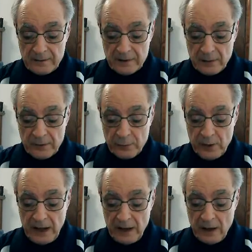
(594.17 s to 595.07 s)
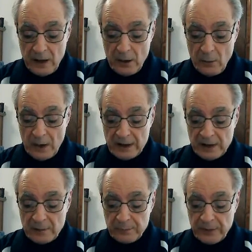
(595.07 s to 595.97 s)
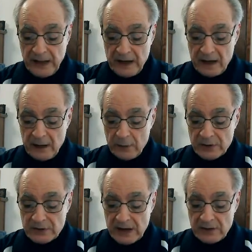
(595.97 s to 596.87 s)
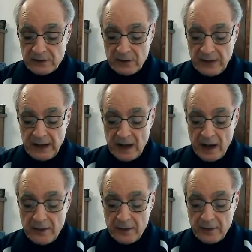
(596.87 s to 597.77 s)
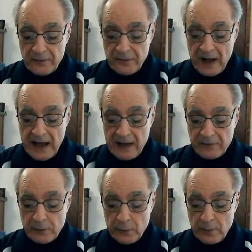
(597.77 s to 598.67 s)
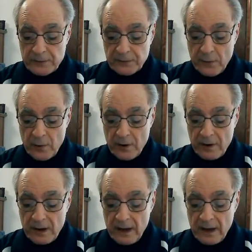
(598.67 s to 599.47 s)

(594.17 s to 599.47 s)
Number 3, when completed, it was sent to the other 5 groups for